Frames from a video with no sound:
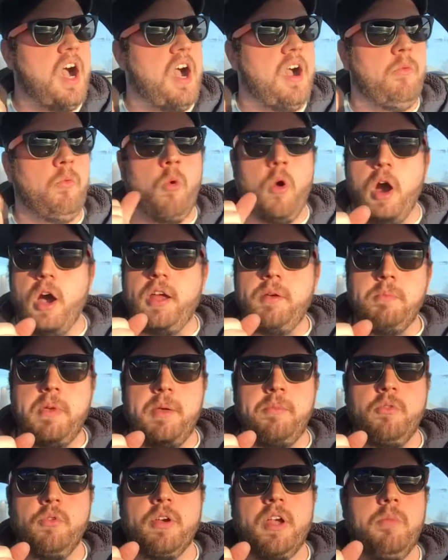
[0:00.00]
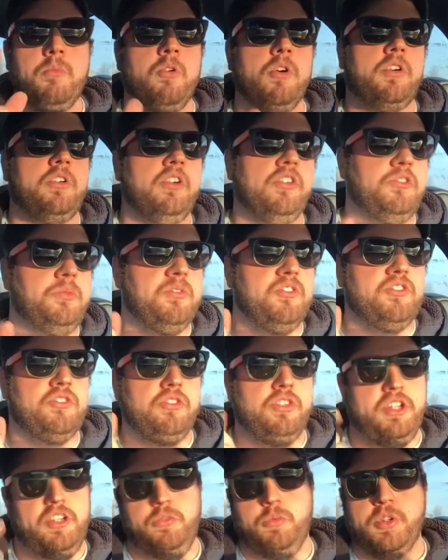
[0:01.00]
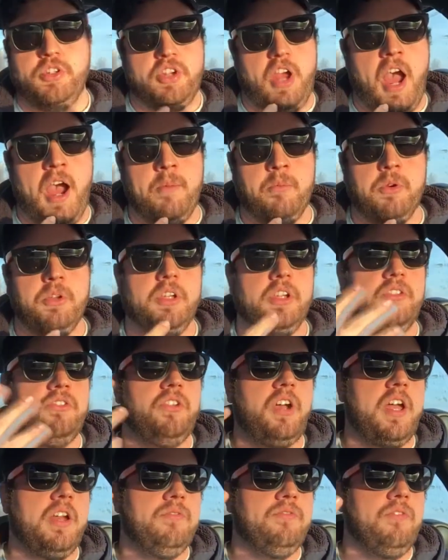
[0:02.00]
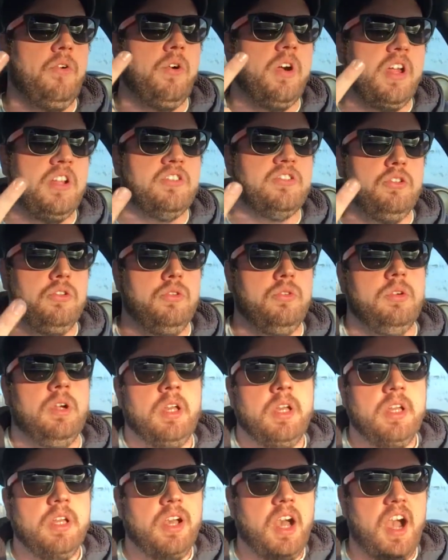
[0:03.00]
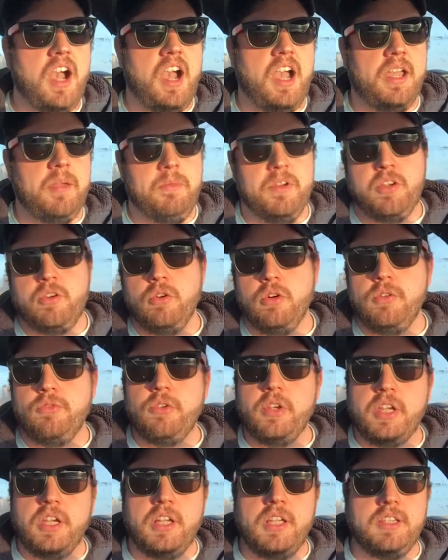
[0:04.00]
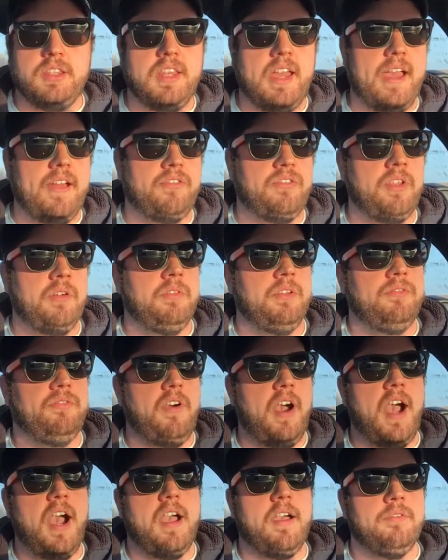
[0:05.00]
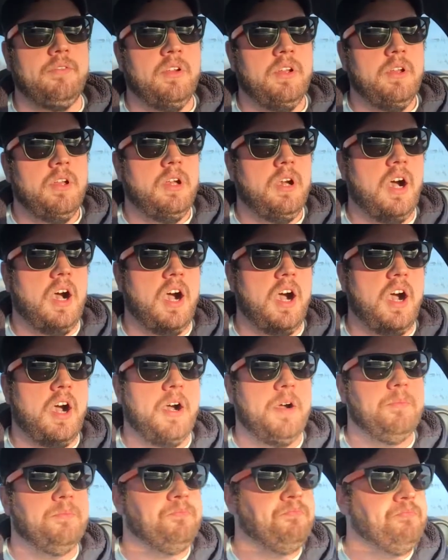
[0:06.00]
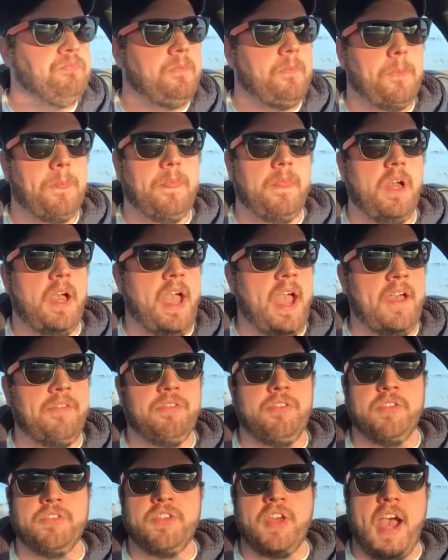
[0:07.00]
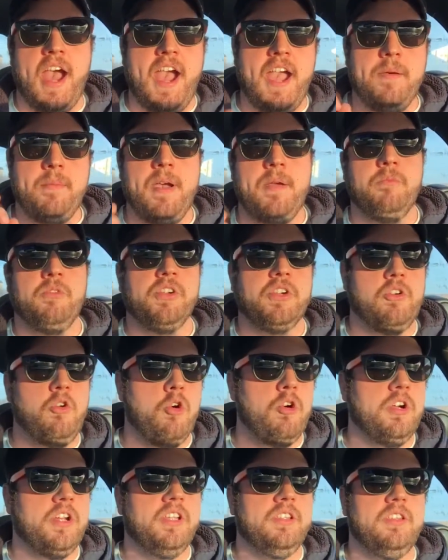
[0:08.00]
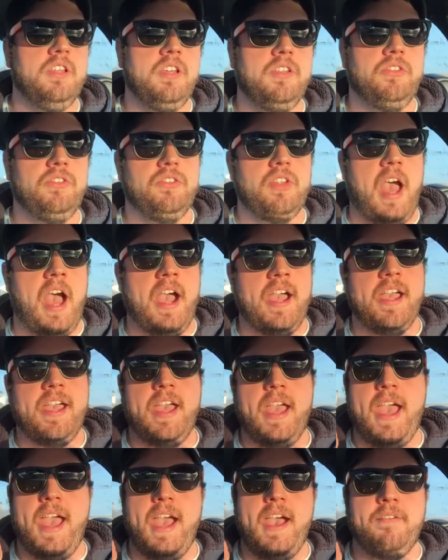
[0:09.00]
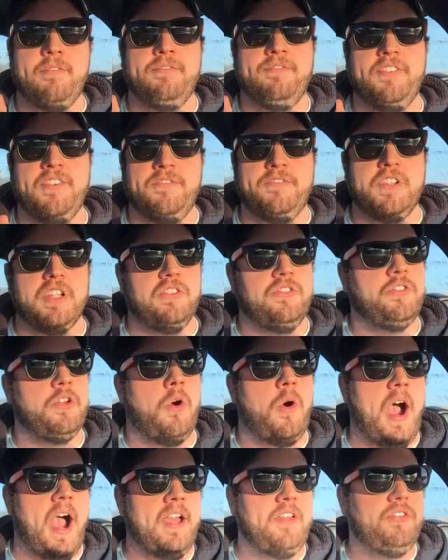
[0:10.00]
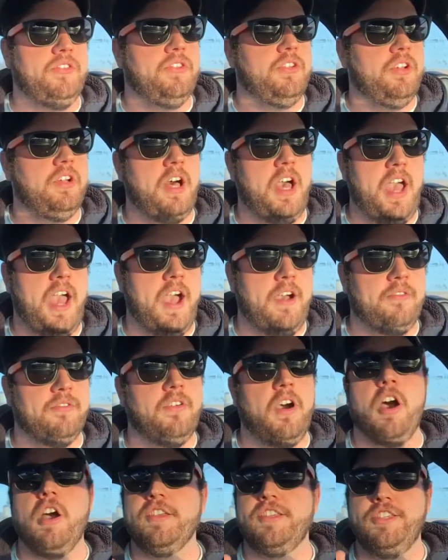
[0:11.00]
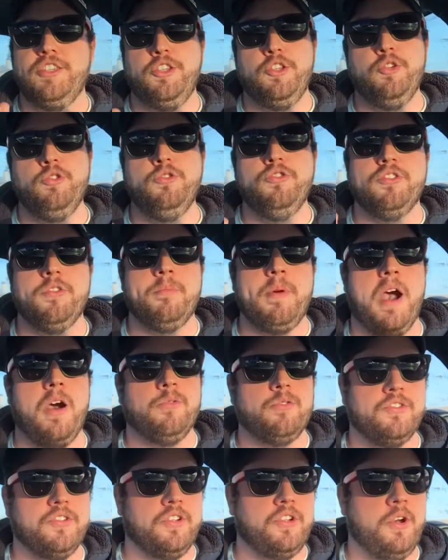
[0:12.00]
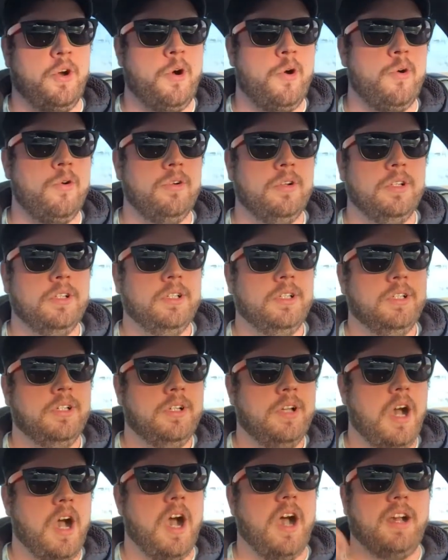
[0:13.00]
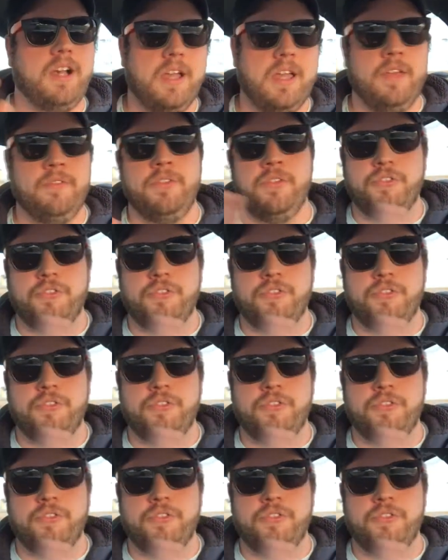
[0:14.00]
One, maybe we'll get more Christmas trees, which I'm really excited for. And two, it'd be cool if we could hit that 75. At the time I'm recording this, I have 50. So I still have a huge amount to go if you